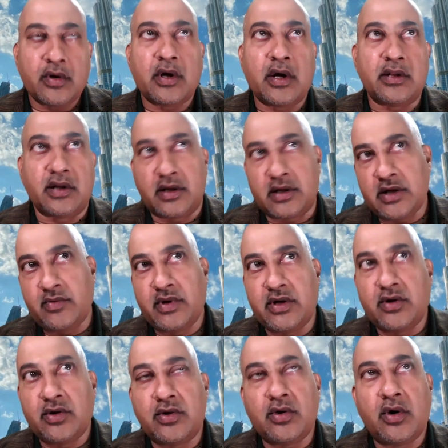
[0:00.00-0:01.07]
I think
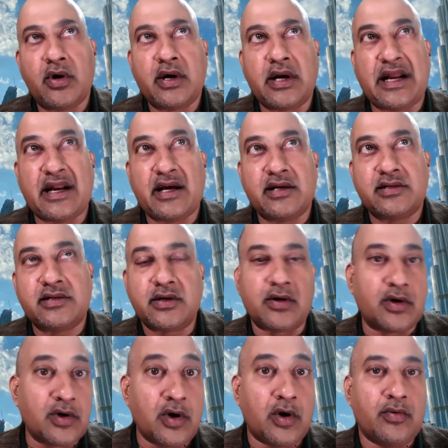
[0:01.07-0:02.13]

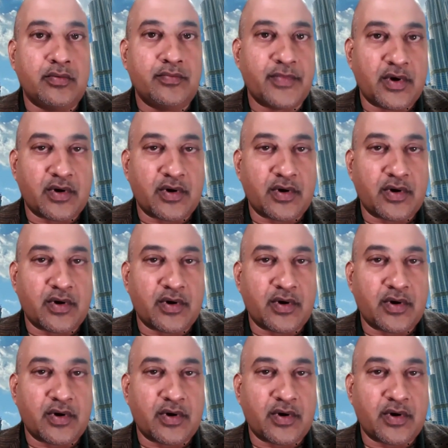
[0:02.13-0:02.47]
nvd.nist.gov.